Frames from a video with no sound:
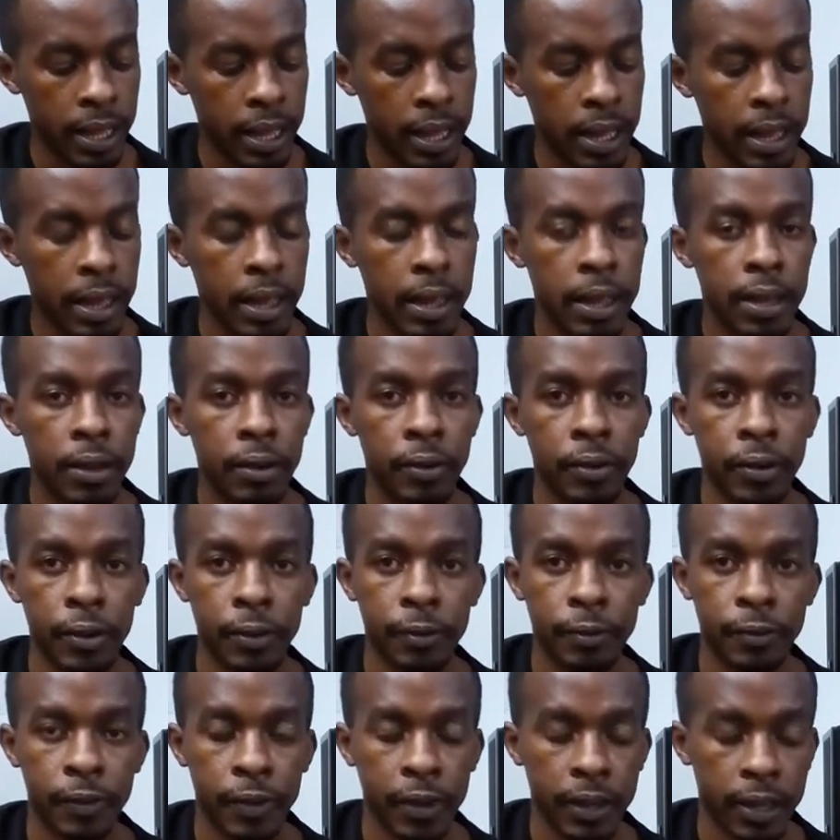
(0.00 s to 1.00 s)

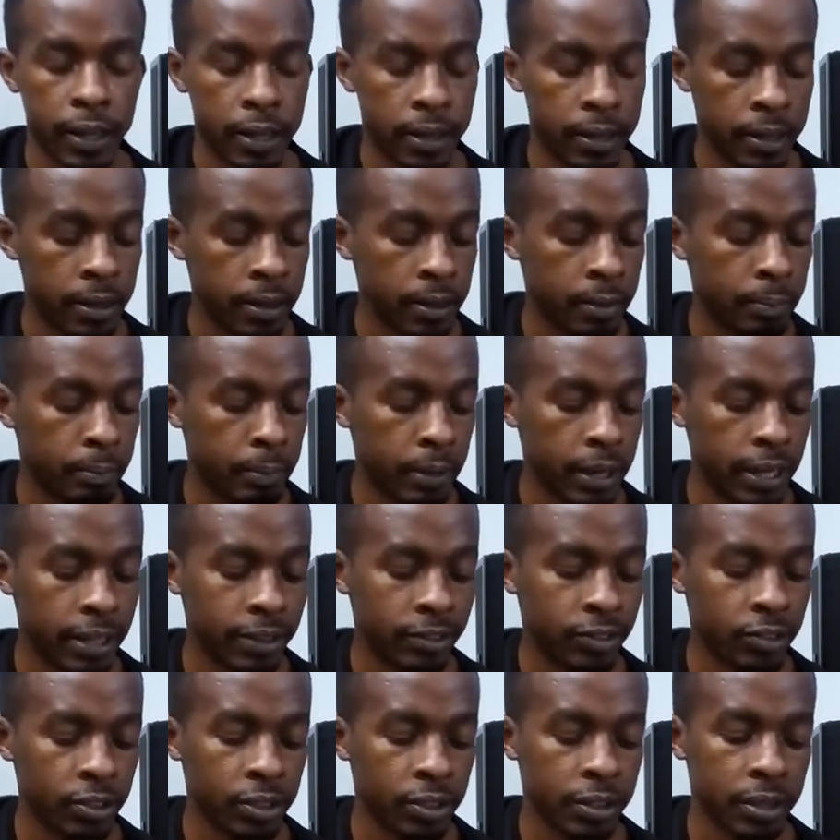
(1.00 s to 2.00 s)
Ring finger
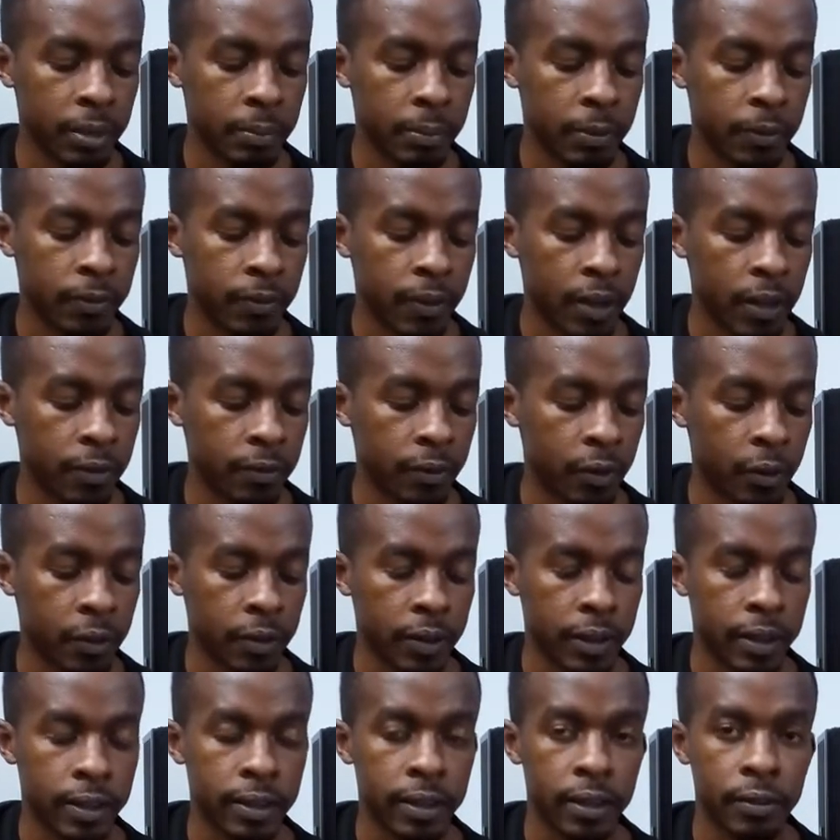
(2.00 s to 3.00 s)
playing string number 5 on
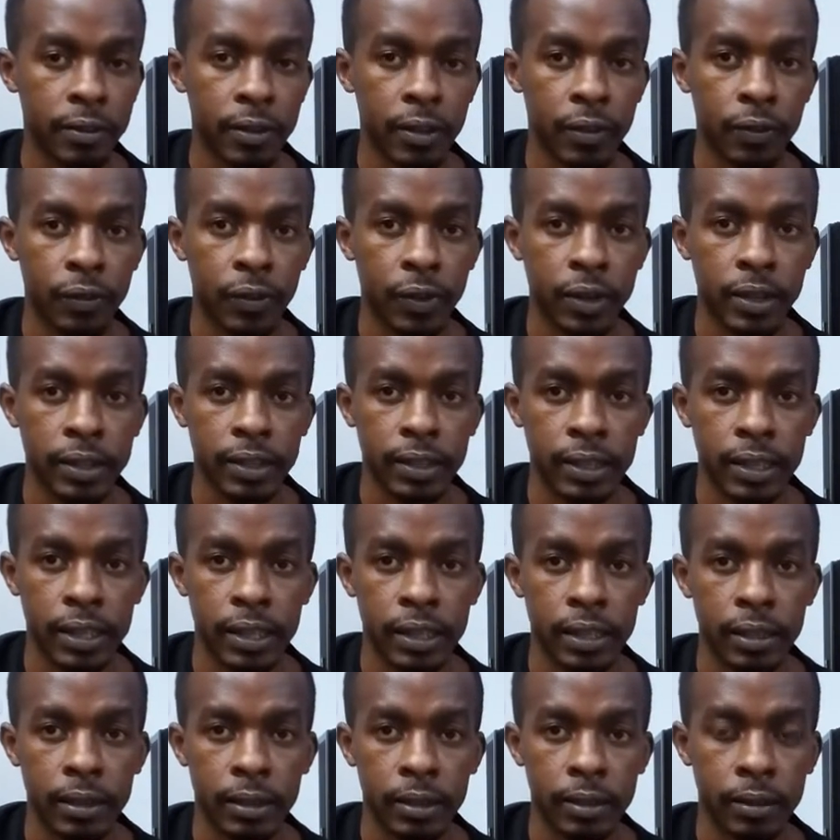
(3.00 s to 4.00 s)
the 7th fret,
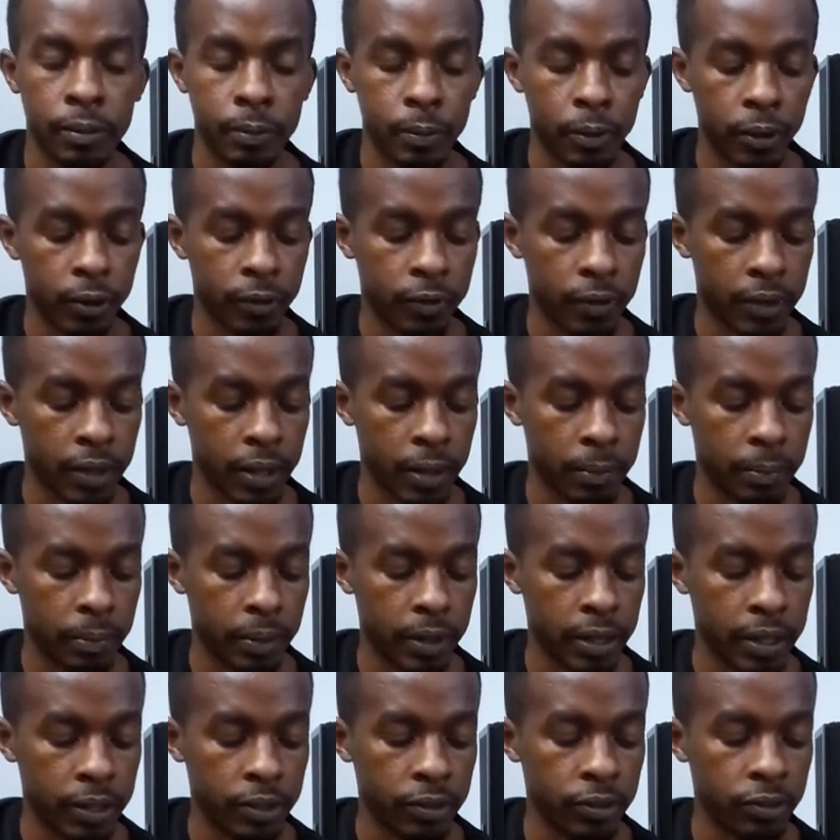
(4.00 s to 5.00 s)
and small finger
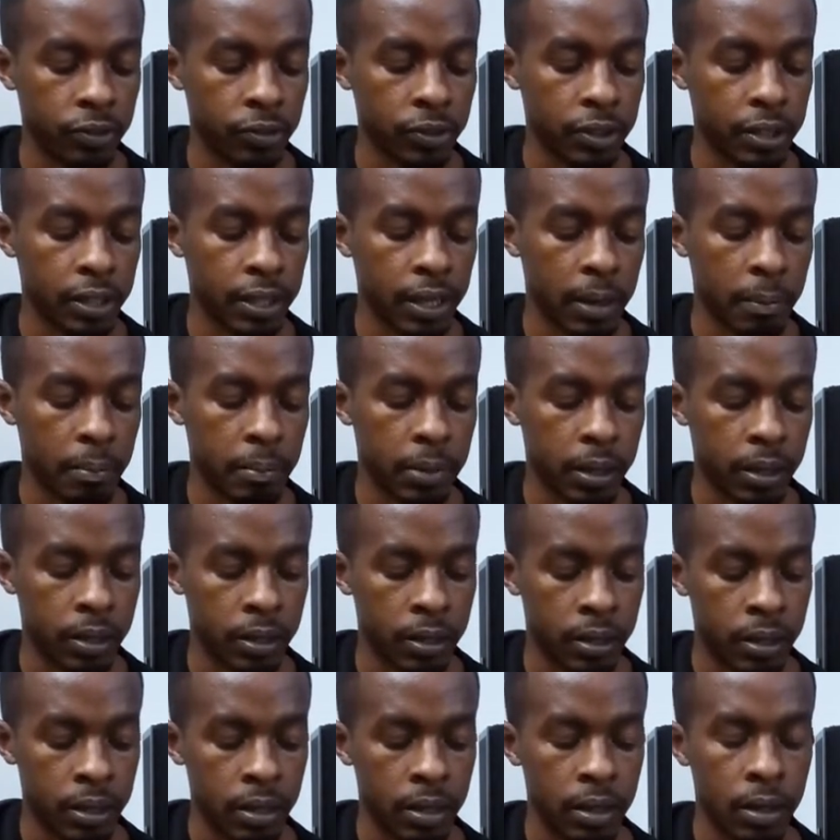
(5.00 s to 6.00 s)
playing string number
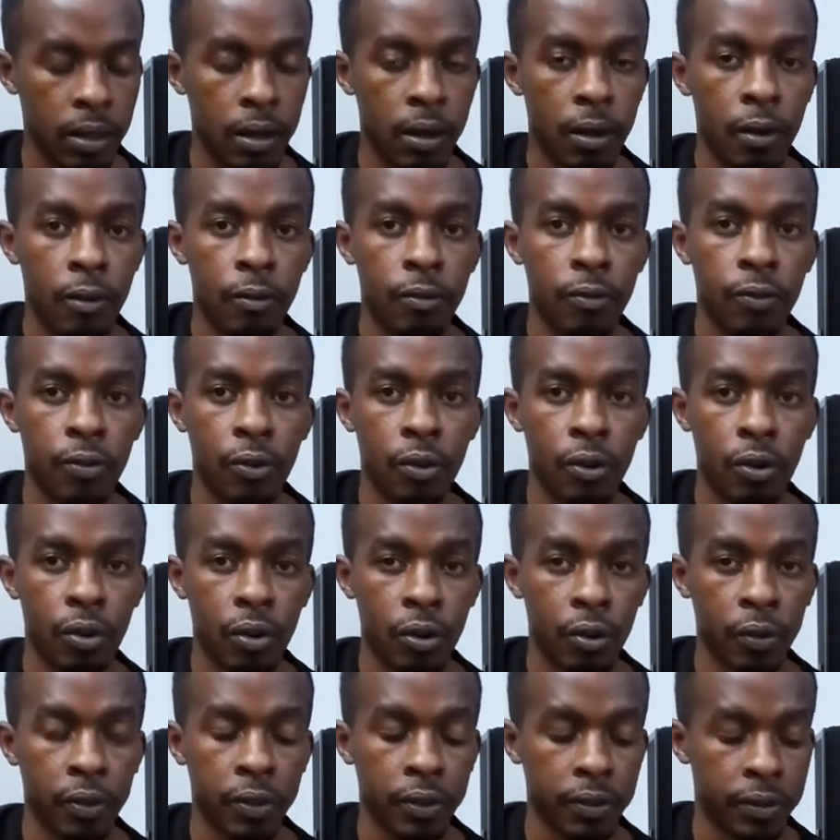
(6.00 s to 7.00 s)
4
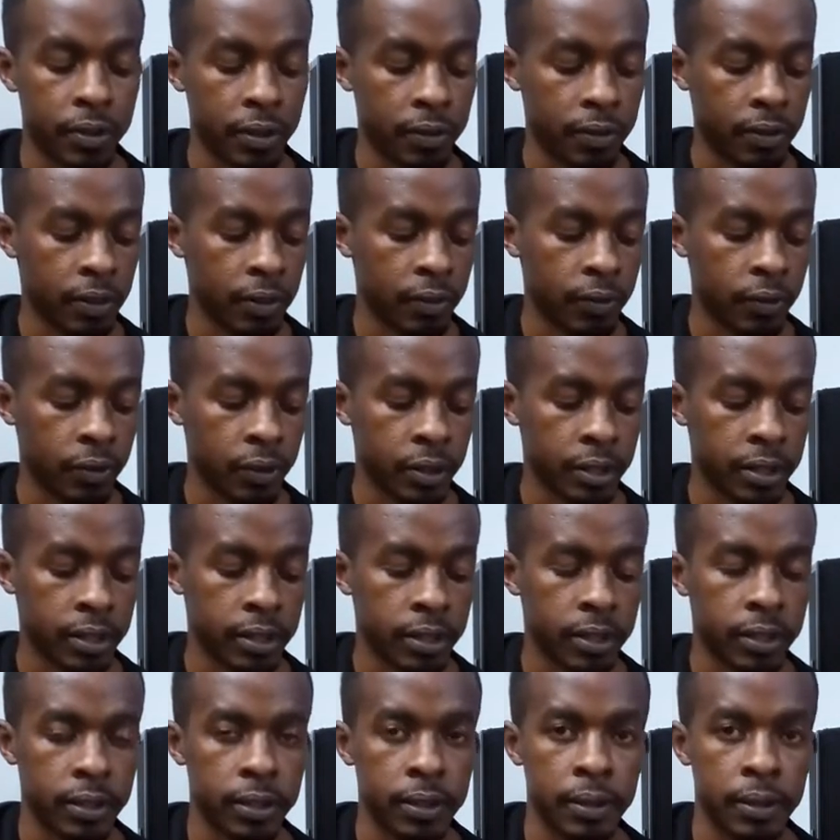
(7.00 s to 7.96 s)
on the 7th fret.